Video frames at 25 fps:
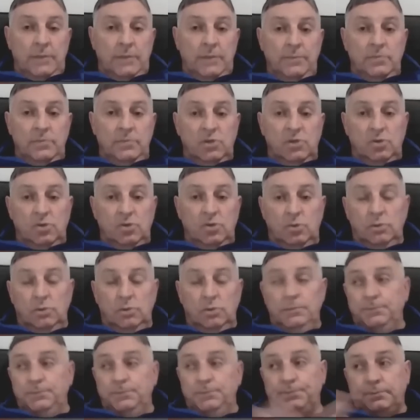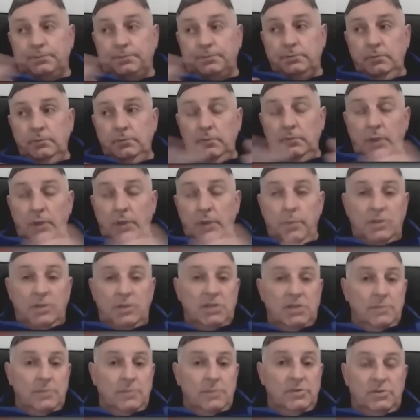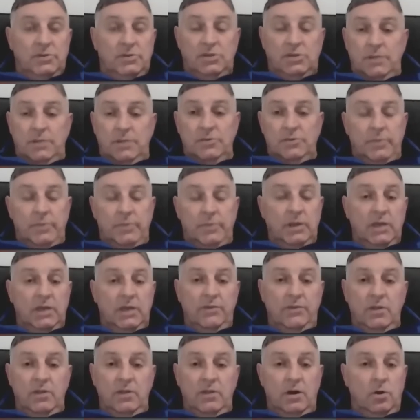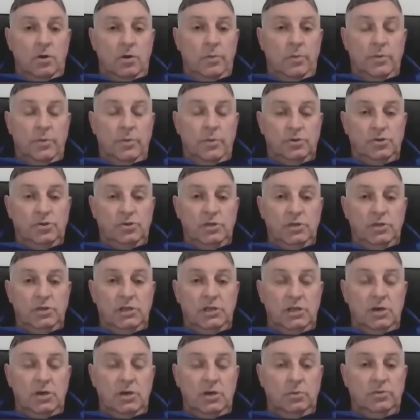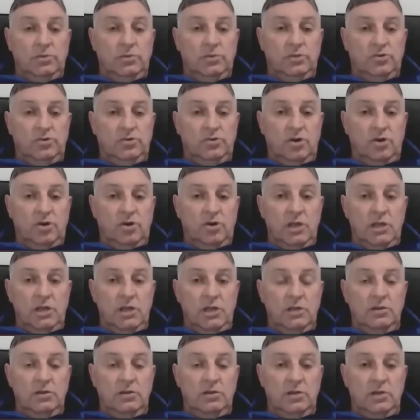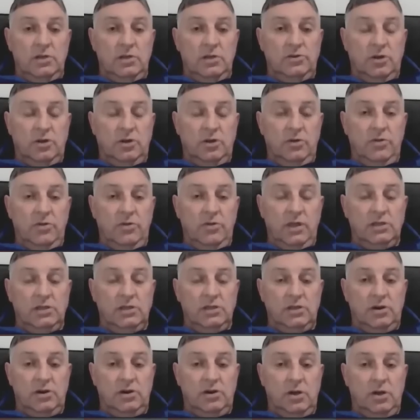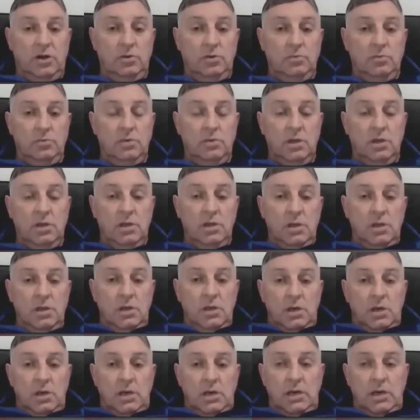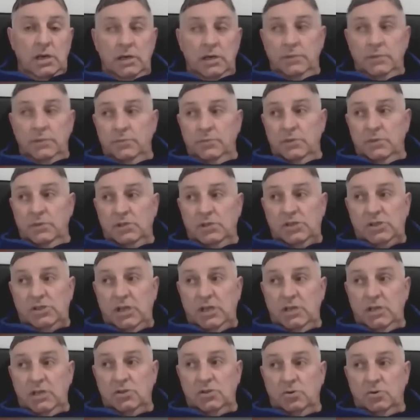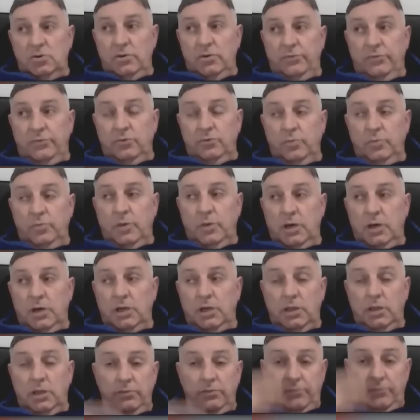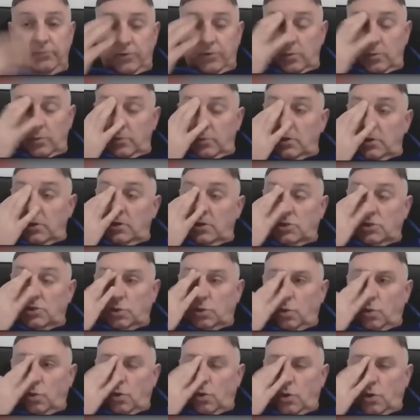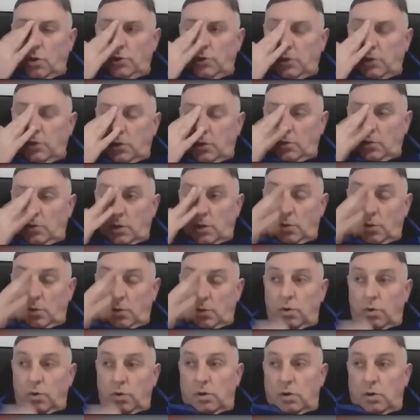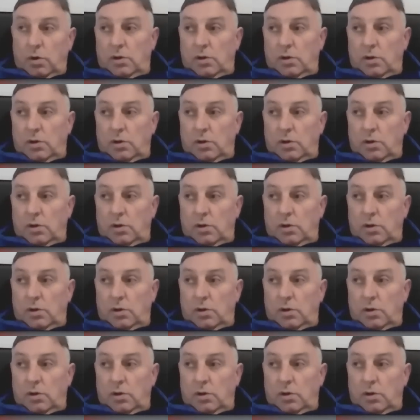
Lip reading: So but Jim's been given that opportunity now to try and turn things around. He's saying he's got the full backing from the squad and what.